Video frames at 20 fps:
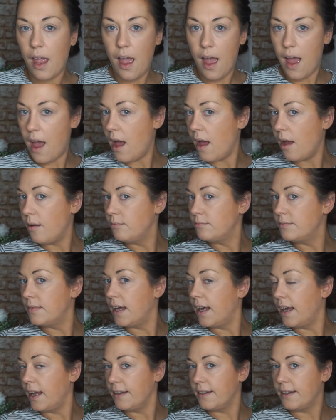
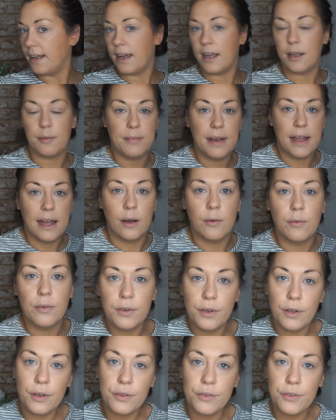And I'm now
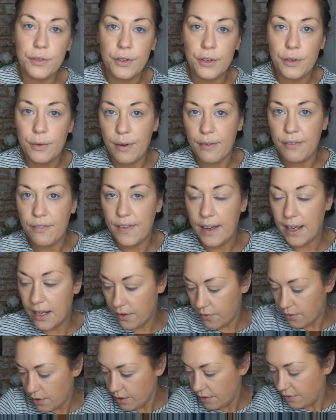not too
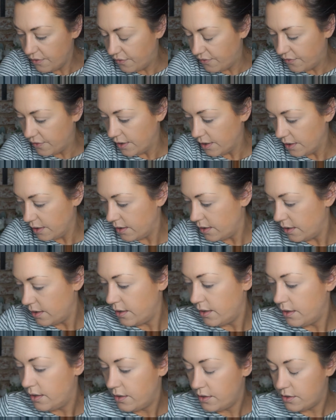far off.
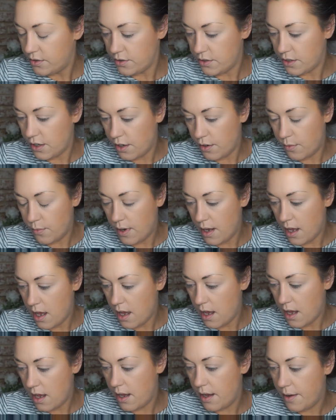So
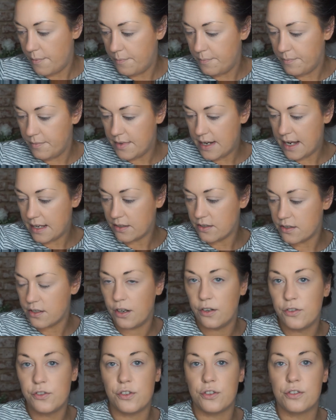next
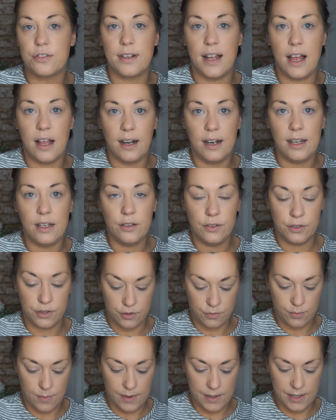on, just a little
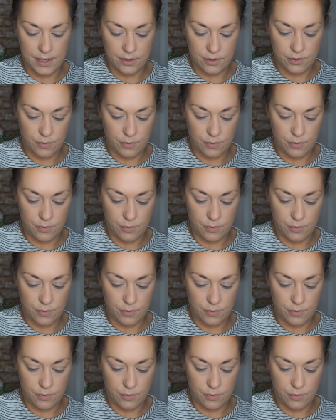sweep